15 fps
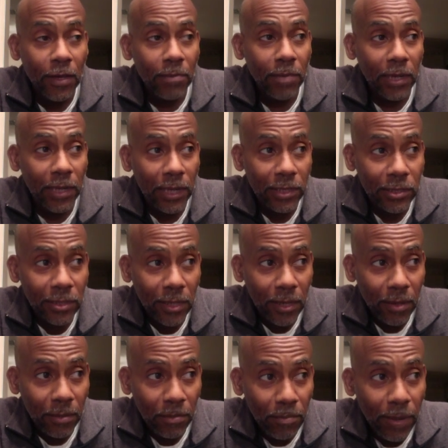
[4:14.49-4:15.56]
But let's
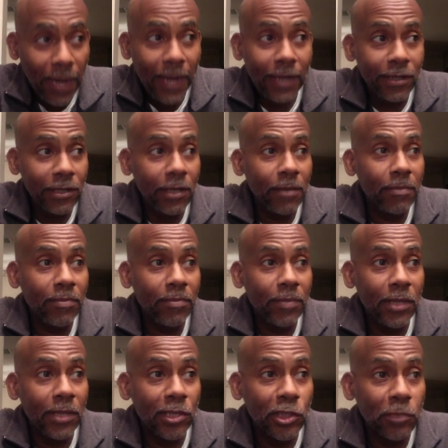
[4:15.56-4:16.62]
back up
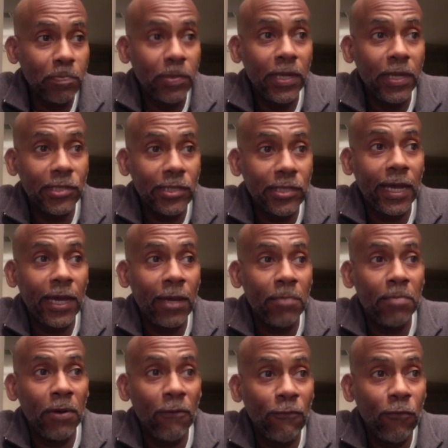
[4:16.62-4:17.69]
the split second
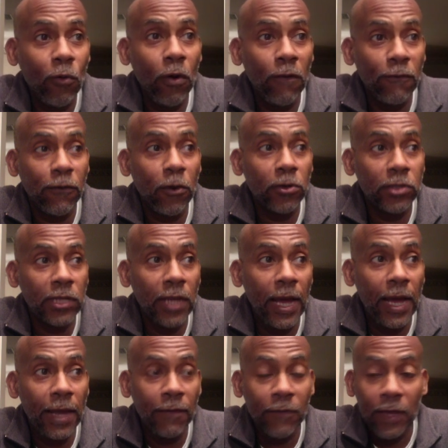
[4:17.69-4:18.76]
before first
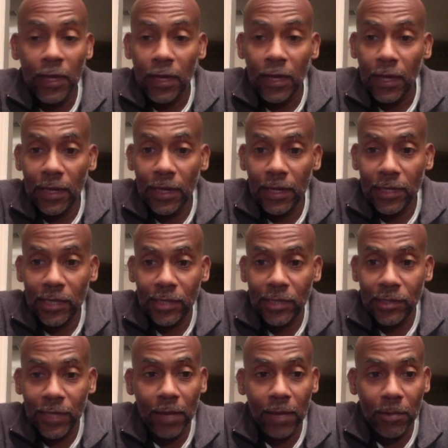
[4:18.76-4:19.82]
life, and let's
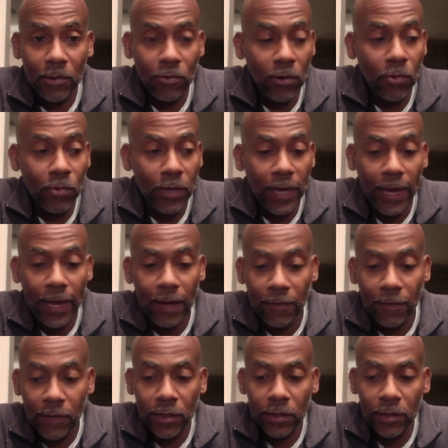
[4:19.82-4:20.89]
examine what we
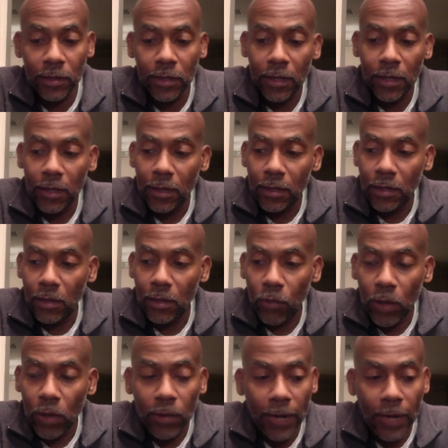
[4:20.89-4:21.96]
have here. Then
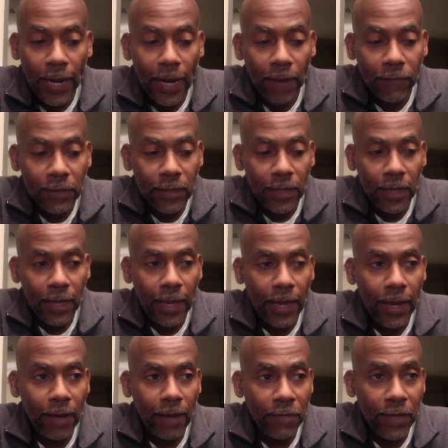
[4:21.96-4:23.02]
we would have to
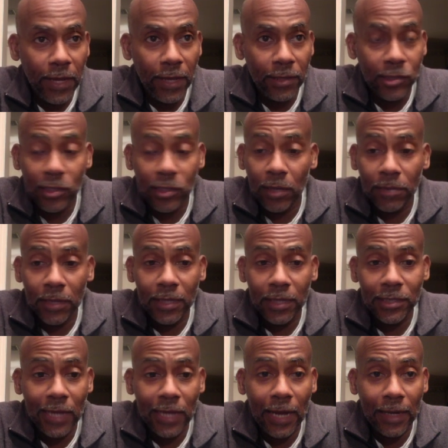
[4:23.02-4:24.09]
have then something
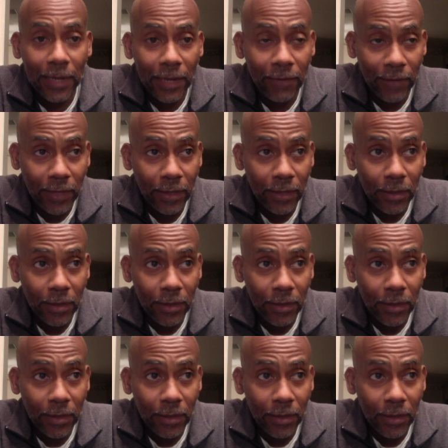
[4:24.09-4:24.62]
that's not living.